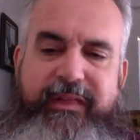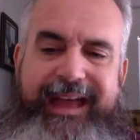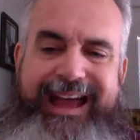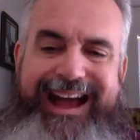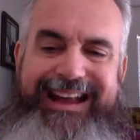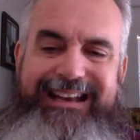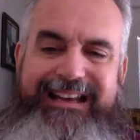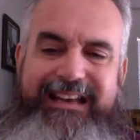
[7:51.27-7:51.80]

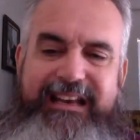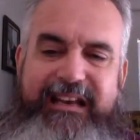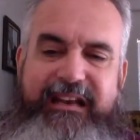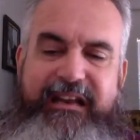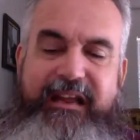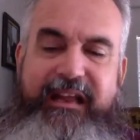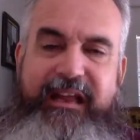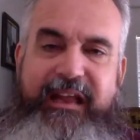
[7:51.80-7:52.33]
that
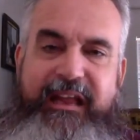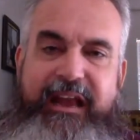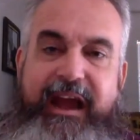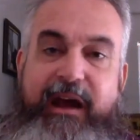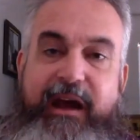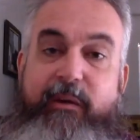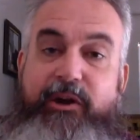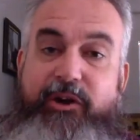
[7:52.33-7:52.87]
in
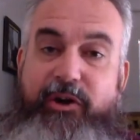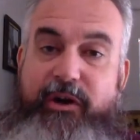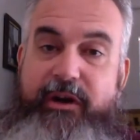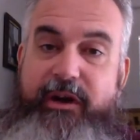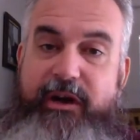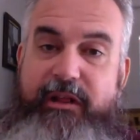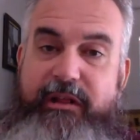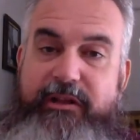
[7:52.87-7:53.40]
our
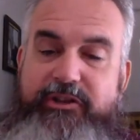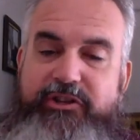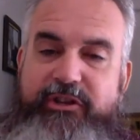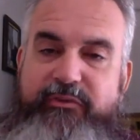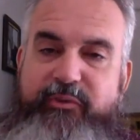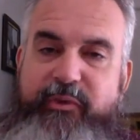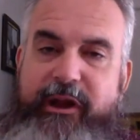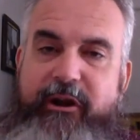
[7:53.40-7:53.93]
current knowledge,
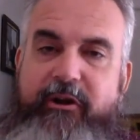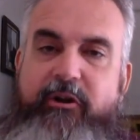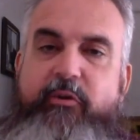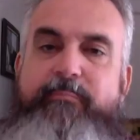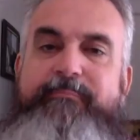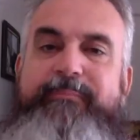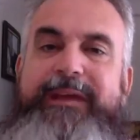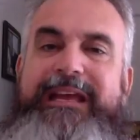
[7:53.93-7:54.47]
if we are
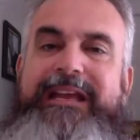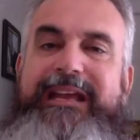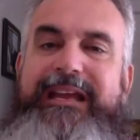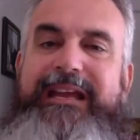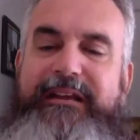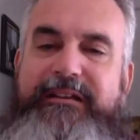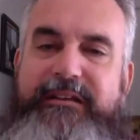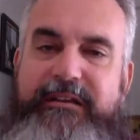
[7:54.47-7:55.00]

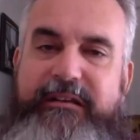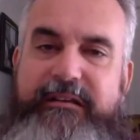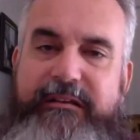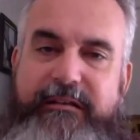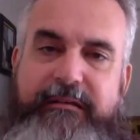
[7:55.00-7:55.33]
obedient